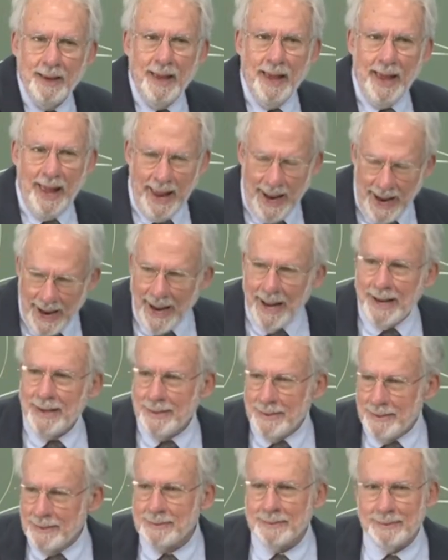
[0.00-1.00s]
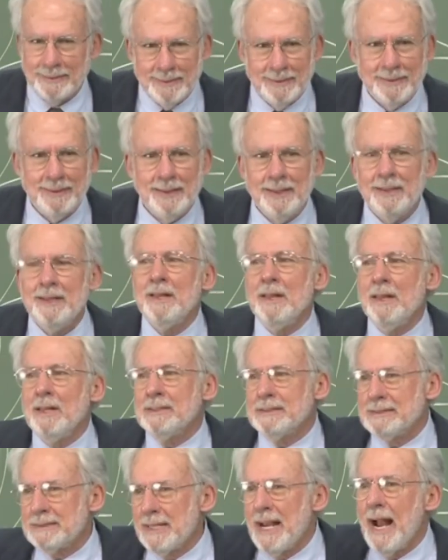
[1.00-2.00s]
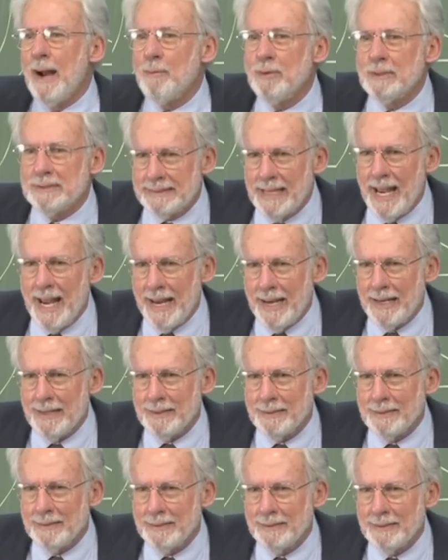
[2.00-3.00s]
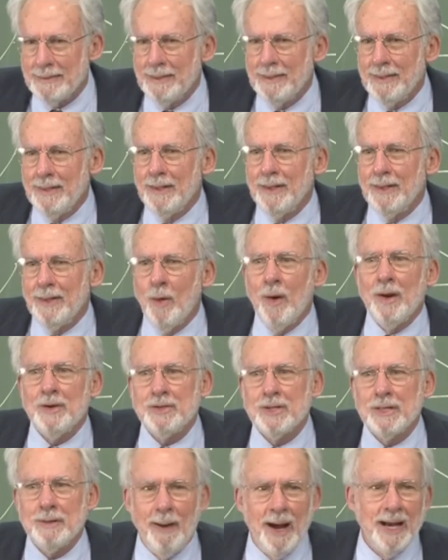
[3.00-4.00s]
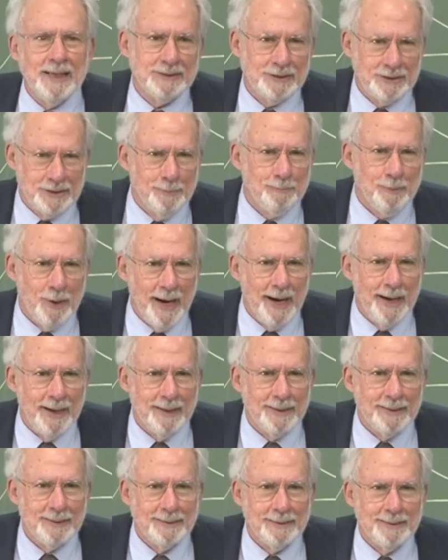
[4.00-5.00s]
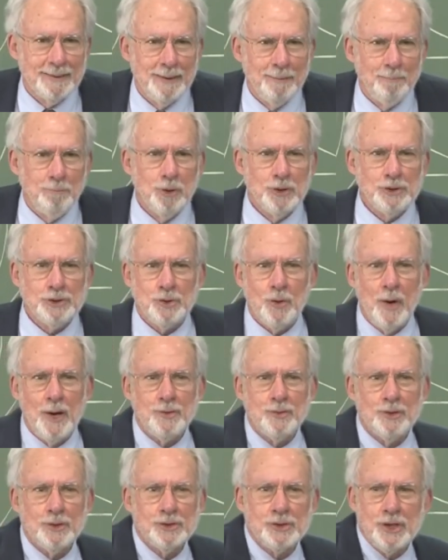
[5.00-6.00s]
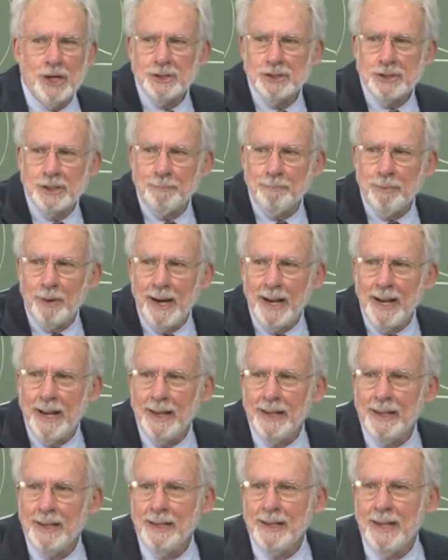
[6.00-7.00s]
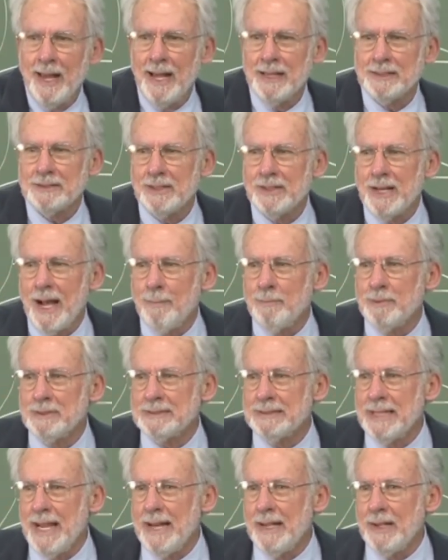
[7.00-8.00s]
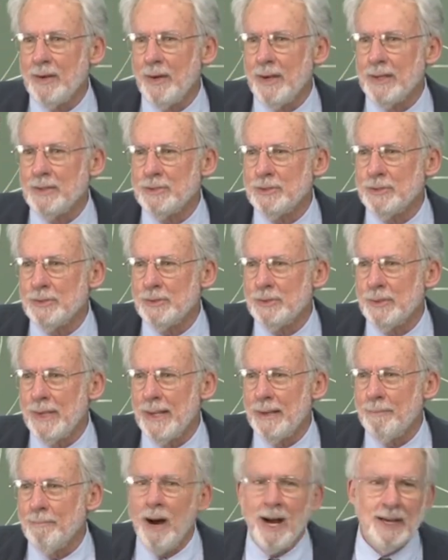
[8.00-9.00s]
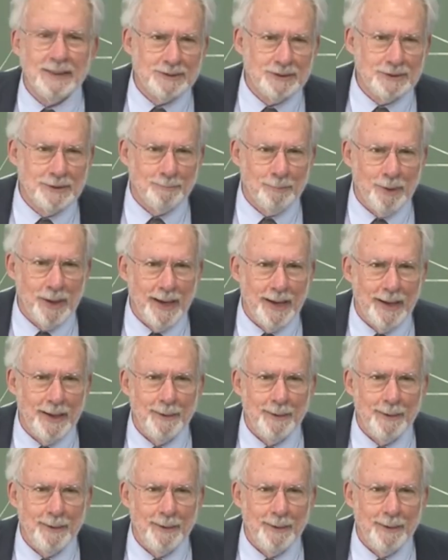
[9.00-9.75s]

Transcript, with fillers: and Saddam Hussein going to the mosque to pray, Bush going to a church to pray, and Saddam Hussein going to a mosque to pray.